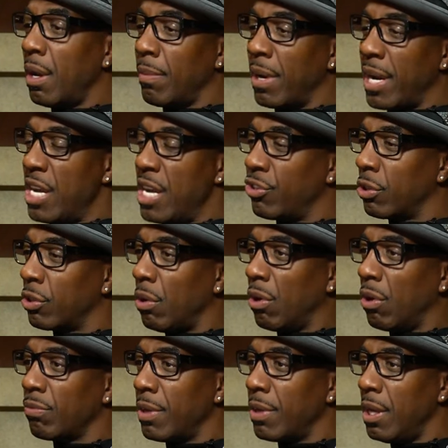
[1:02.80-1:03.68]
My agent
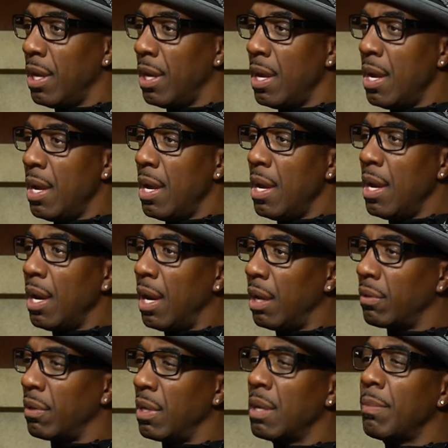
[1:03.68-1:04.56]
calls me. I
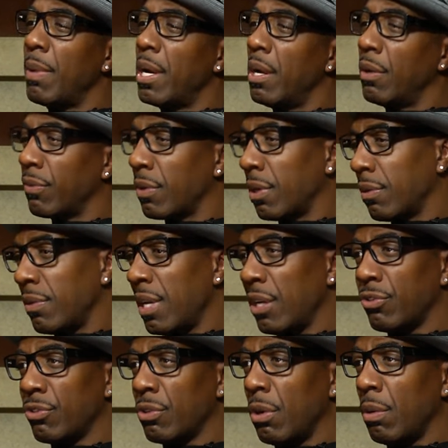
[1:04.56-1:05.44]
said, anybody else gets that
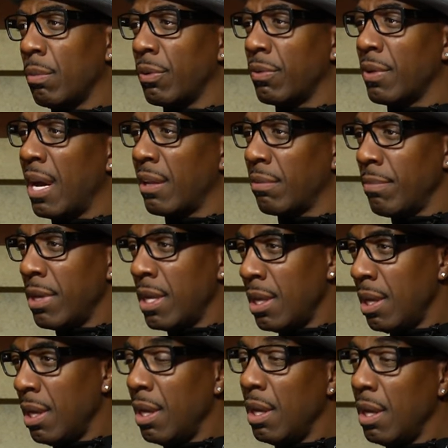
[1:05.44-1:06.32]
show besides me?